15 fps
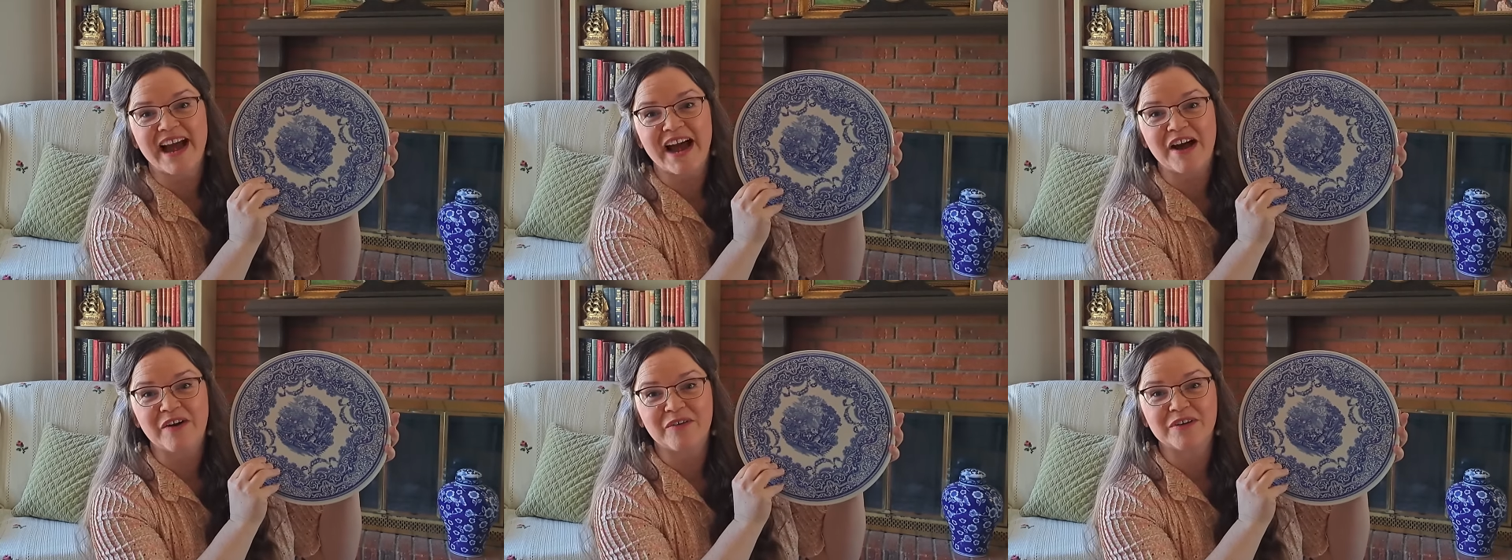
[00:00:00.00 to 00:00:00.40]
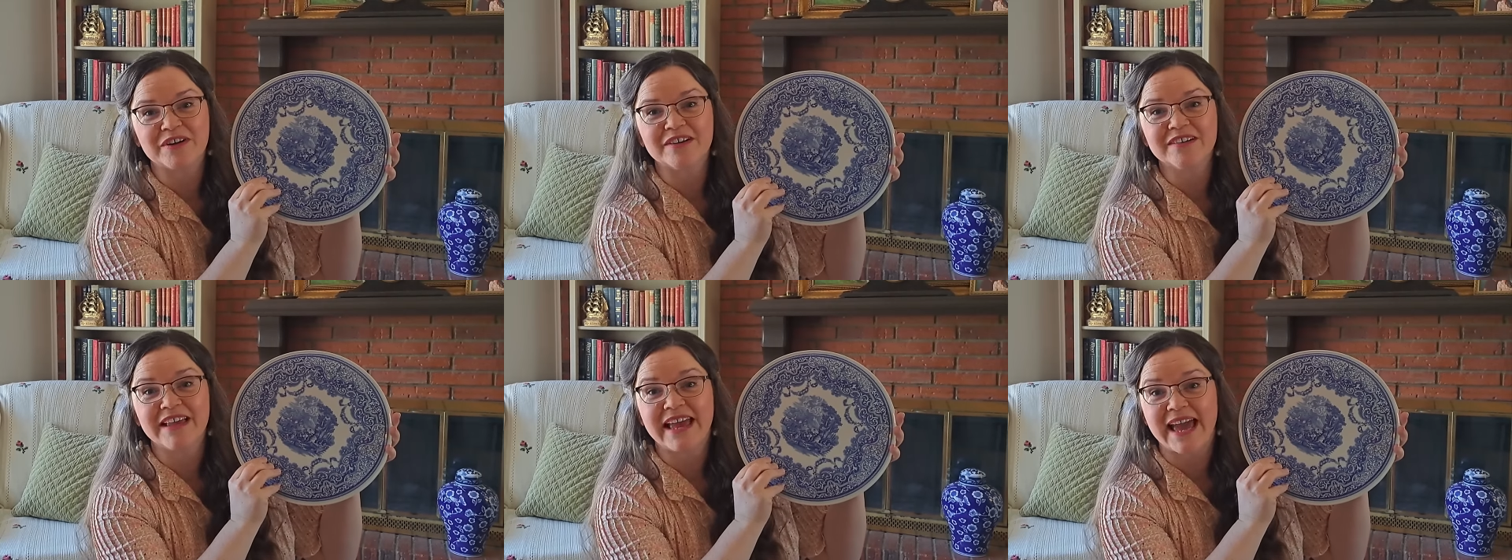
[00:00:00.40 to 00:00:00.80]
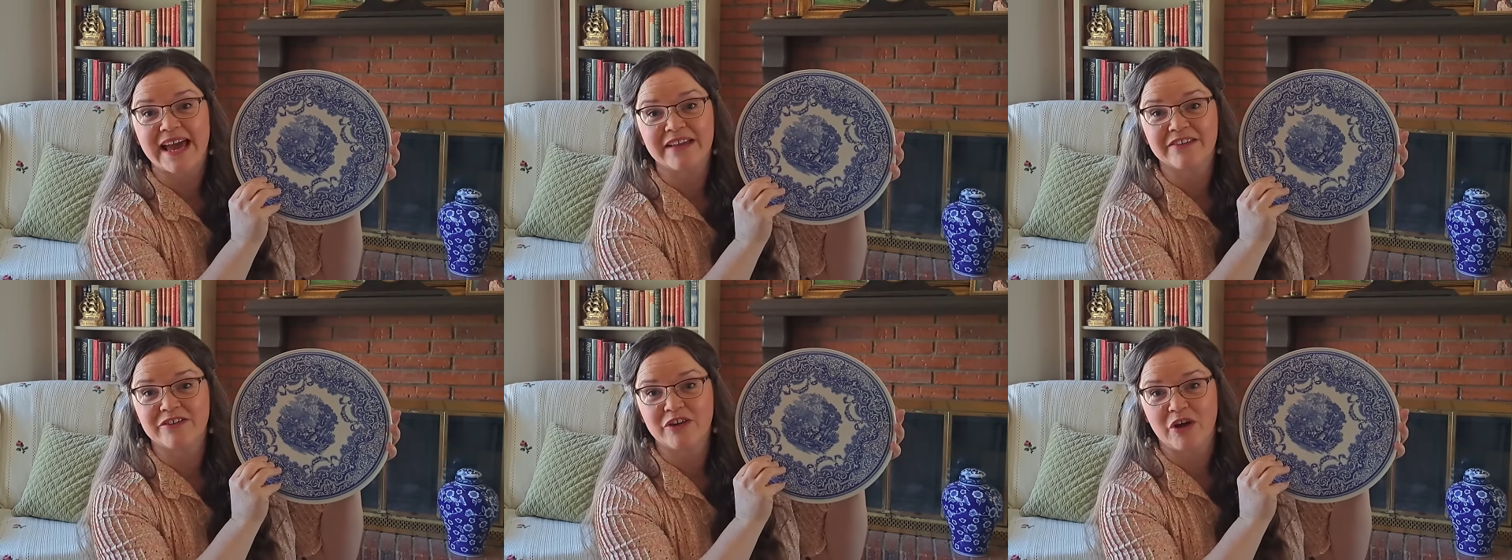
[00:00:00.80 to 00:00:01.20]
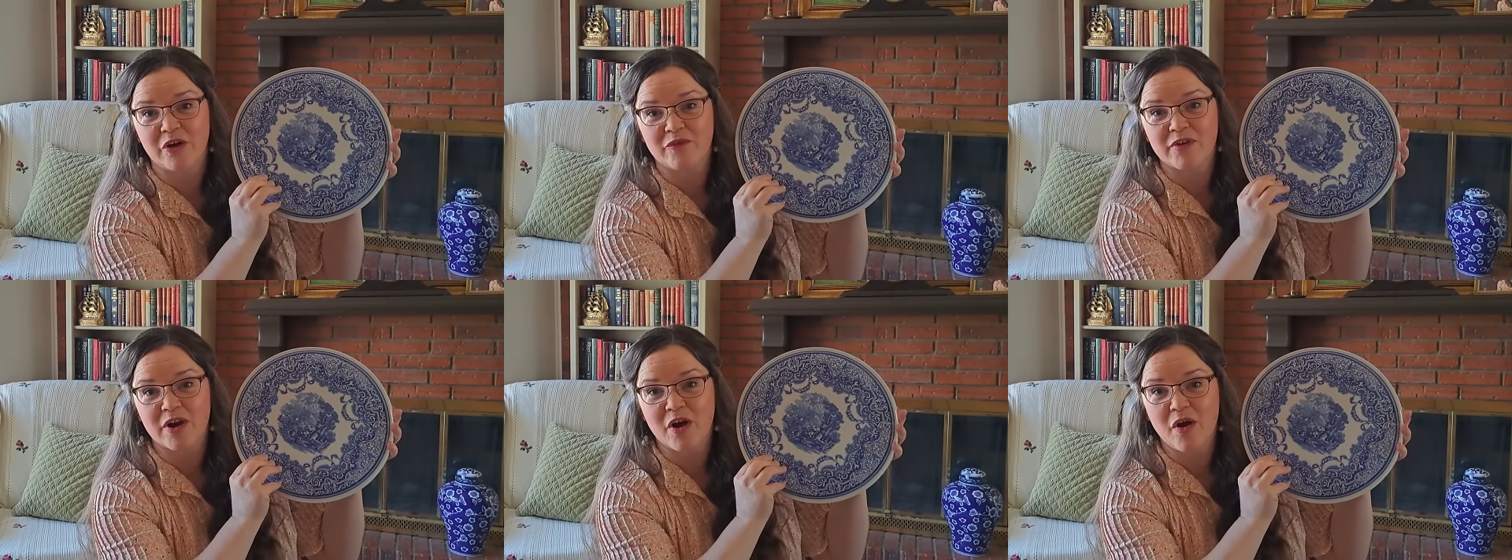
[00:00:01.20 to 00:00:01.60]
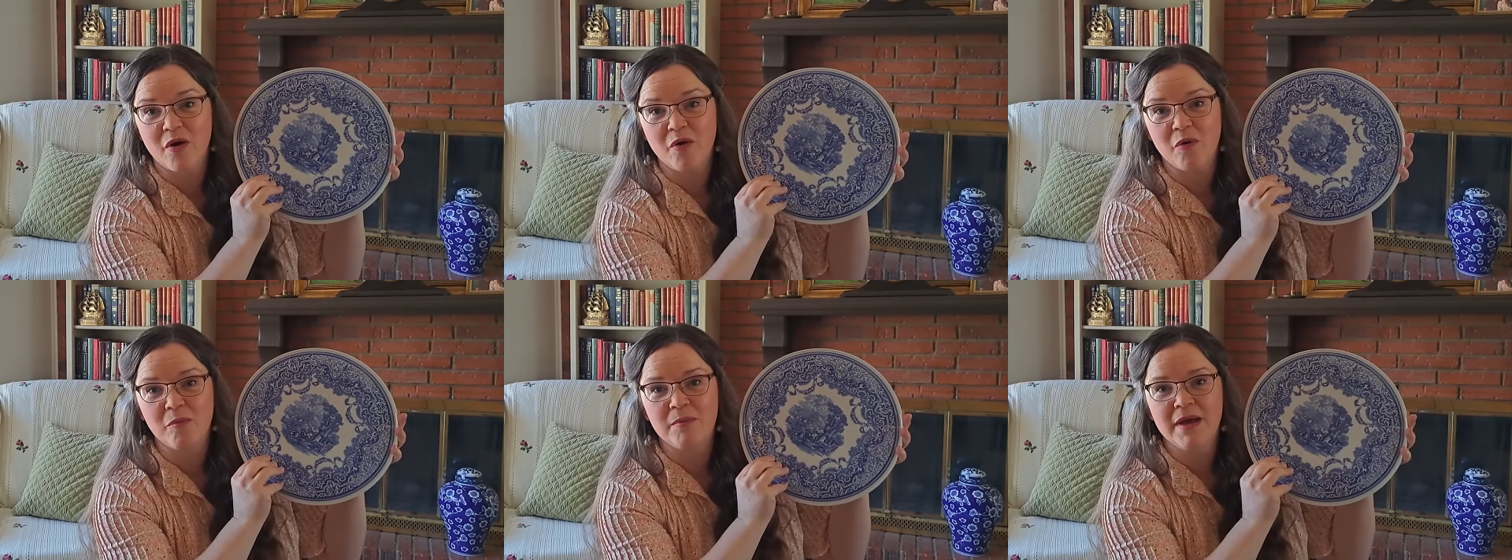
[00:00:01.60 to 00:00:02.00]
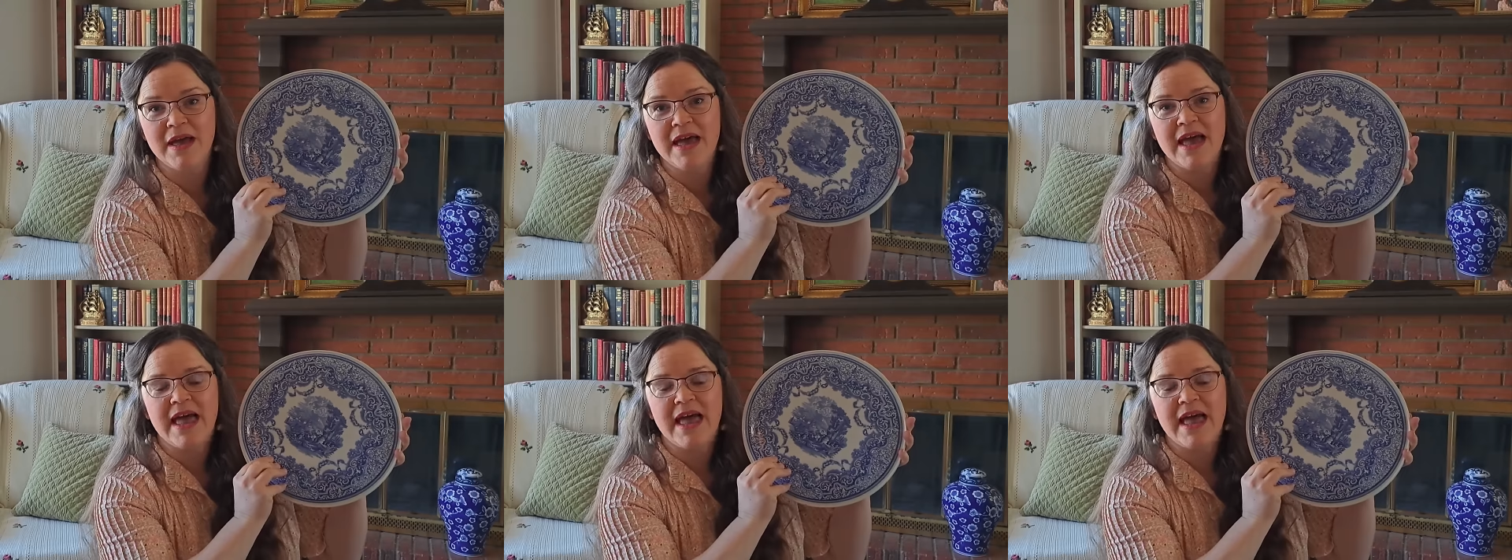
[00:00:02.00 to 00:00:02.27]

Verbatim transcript: our gas stove at home.